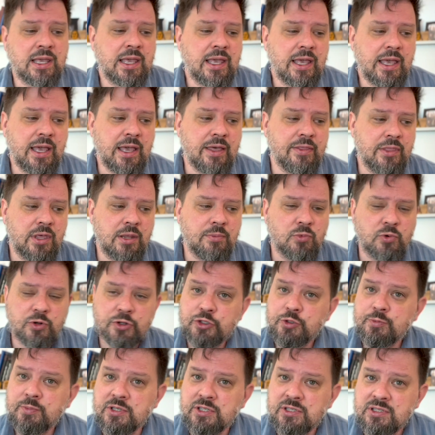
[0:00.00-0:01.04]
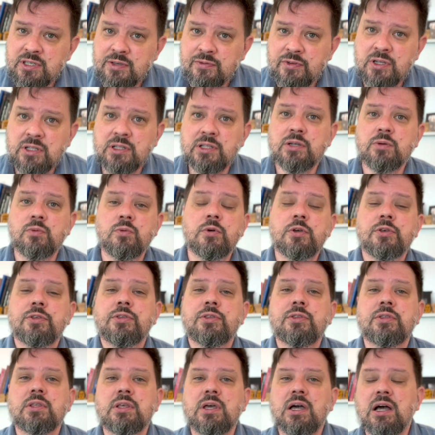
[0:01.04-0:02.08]
and then more specifically
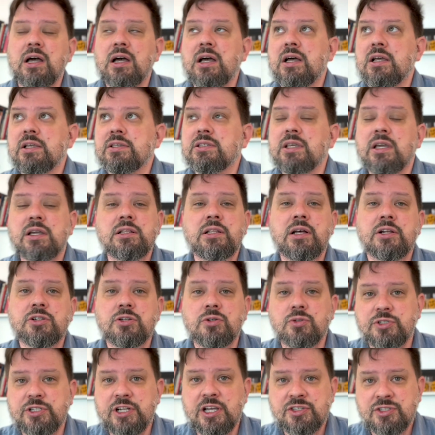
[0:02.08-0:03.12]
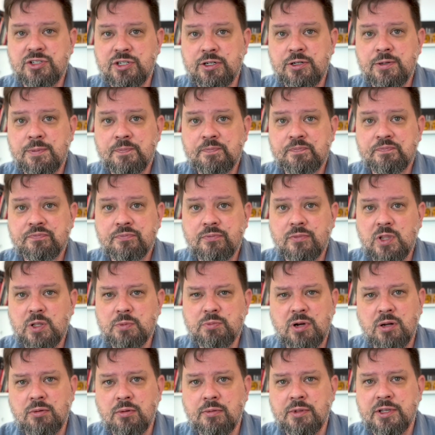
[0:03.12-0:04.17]
with psychological gesture,
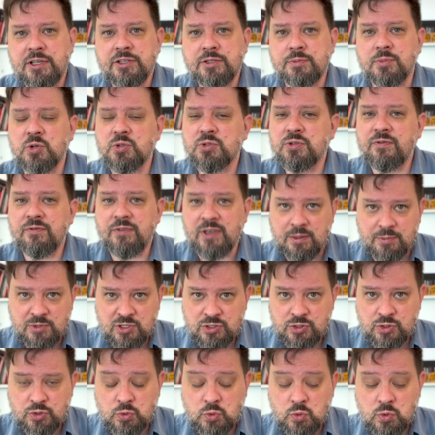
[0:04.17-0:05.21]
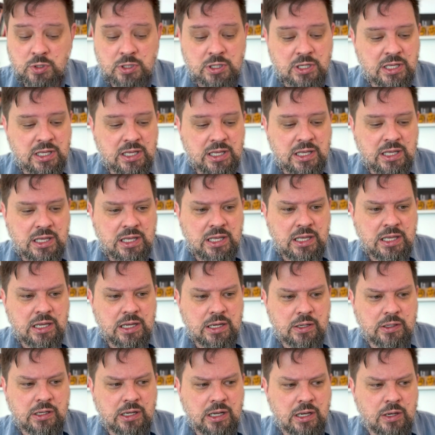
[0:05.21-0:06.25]
probably his most famous tool,
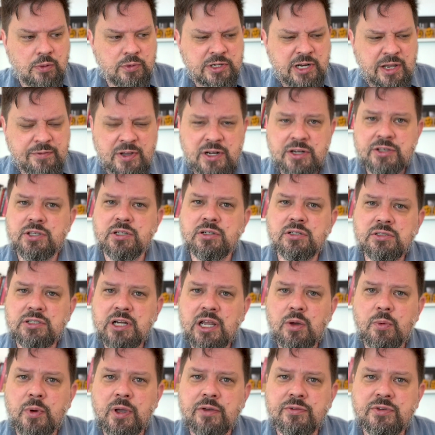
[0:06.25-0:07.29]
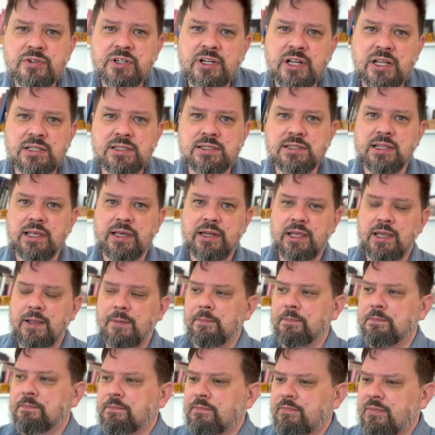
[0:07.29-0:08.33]
which I find is a great way of
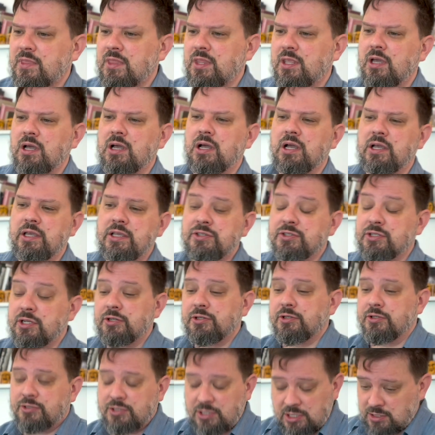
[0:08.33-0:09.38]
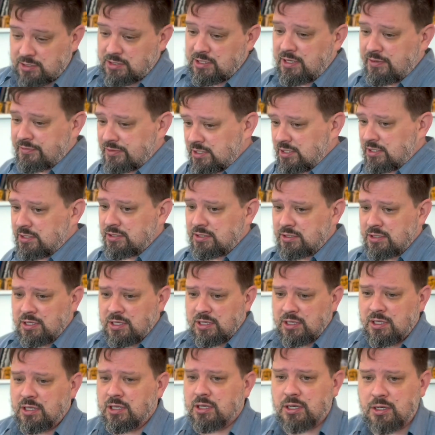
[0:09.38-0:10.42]
translating his teacher, Stanislavski's,
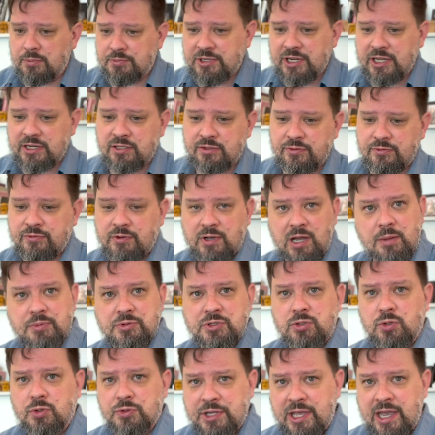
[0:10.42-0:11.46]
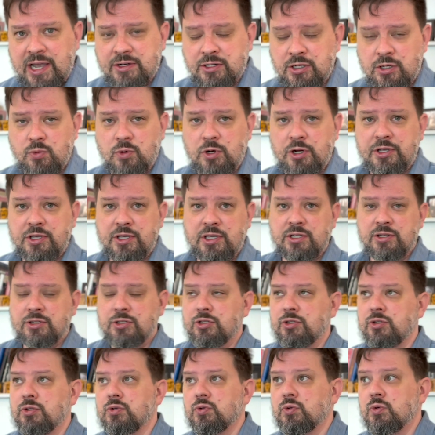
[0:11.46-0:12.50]
objective obstacle tactic work
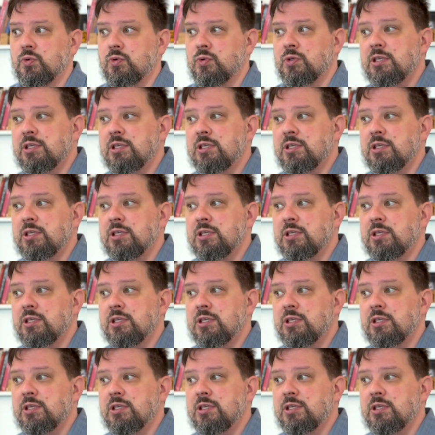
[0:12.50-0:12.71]
into,